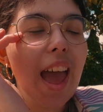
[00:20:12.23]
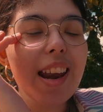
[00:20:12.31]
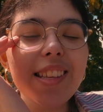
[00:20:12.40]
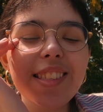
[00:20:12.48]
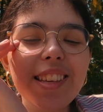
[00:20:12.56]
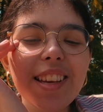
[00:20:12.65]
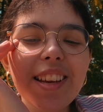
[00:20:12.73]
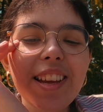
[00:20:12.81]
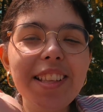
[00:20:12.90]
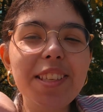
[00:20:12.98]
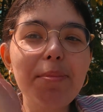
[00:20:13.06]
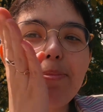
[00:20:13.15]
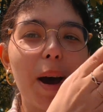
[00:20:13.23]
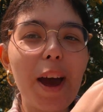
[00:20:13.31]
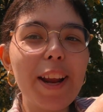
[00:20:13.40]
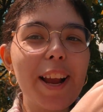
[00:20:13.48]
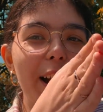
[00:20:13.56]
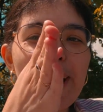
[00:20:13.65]
And it's a
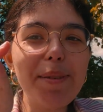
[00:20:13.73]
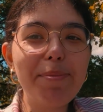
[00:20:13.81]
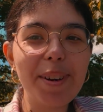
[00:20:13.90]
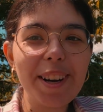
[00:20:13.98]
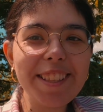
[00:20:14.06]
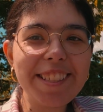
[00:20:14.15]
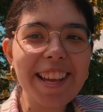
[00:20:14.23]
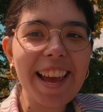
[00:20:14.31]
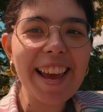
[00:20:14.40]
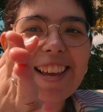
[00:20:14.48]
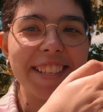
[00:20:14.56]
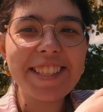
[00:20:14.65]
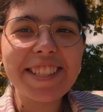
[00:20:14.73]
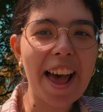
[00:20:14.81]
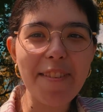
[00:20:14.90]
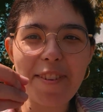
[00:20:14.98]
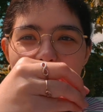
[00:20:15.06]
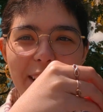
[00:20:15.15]
bodyguard princess
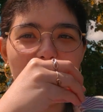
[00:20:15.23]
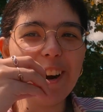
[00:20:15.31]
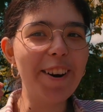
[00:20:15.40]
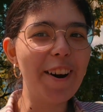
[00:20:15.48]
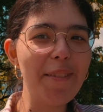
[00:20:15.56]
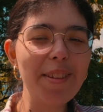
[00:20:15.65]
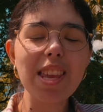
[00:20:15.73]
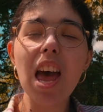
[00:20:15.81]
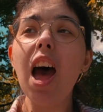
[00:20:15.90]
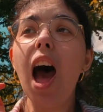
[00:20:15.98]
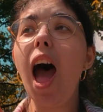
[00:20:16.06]
Sapphic romance.